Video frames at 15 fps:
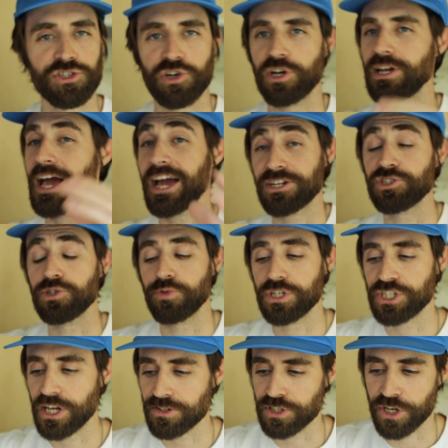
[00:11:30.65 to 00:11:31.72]
So I actually
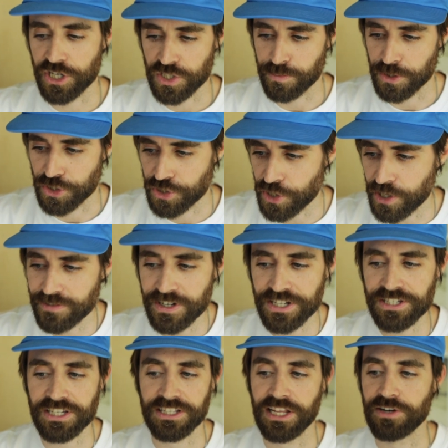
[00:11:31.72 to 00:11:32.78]
reached out to customer
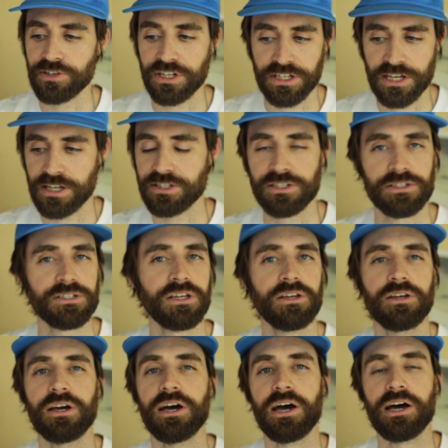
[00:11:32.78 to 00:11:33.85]
service, and they were like, yes,
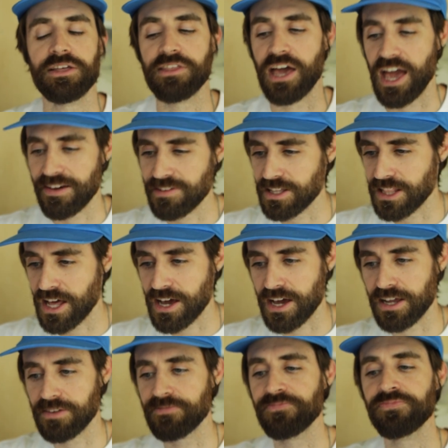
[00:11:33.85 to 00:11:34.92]
the heavy
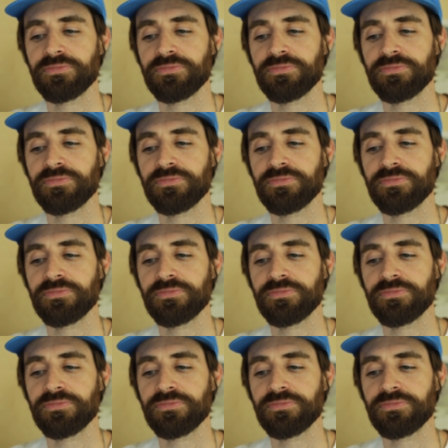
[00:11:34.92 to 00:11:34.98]
line